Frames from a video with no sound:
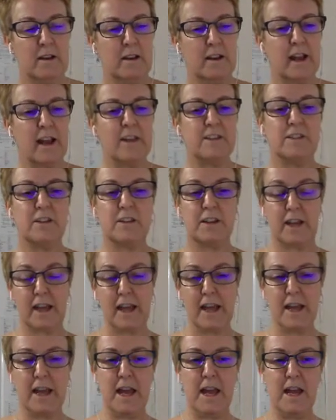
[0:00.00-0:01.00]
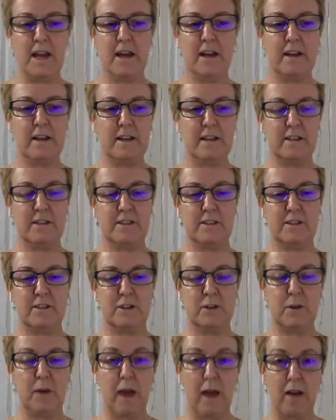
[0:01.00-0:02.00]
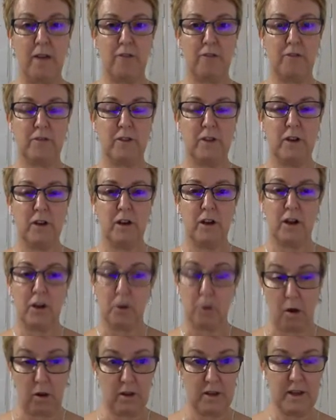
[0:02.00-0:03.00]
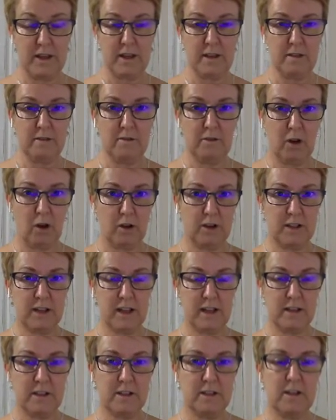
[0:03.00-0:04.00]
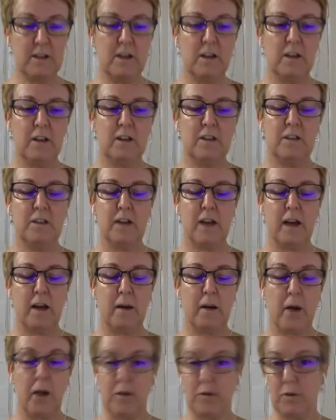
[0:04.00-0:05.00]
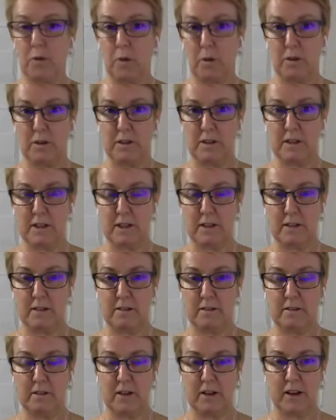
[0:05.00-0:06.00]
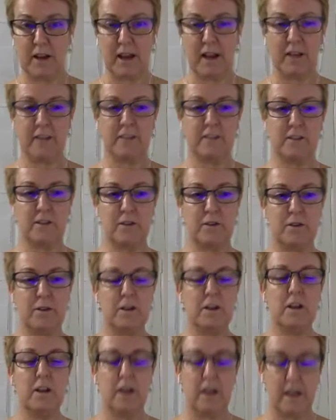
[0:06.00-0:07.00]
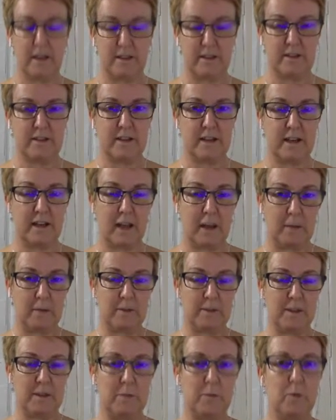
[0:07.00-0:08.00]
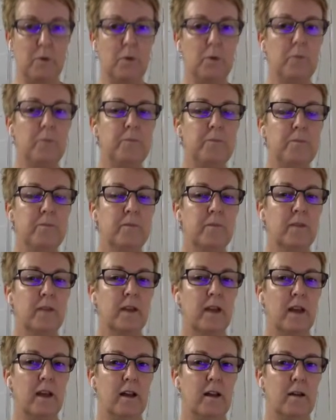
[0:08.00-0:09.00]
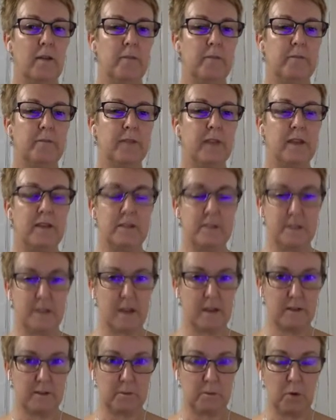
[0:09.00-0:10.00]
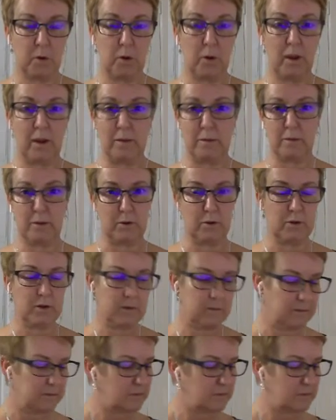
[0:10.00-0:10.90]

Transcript: Okay, so the key here is to have a quality content over quantity. Okay, so as I said, keep it simple and start small and build.